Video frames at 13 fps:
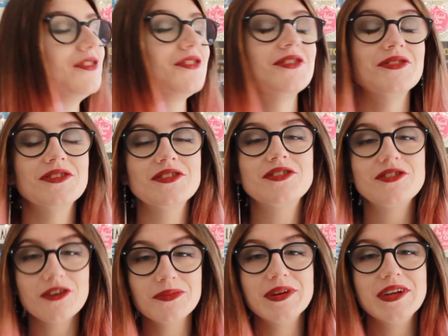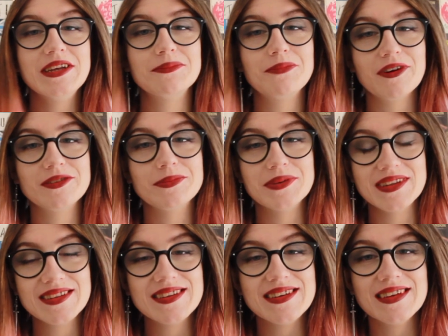so there's so many
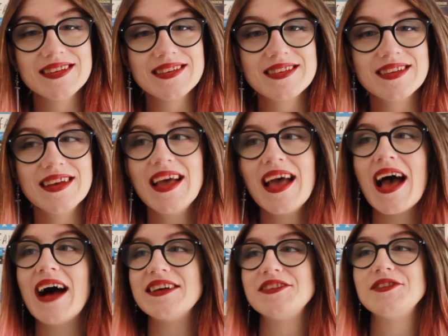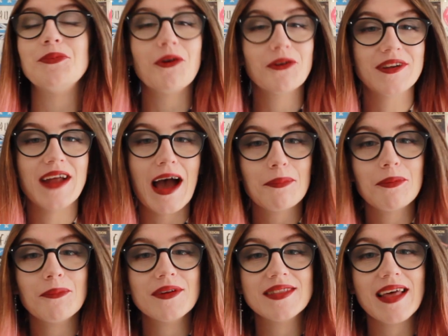possibilities as to what could
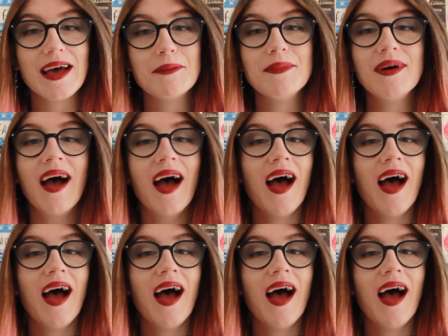happen with them,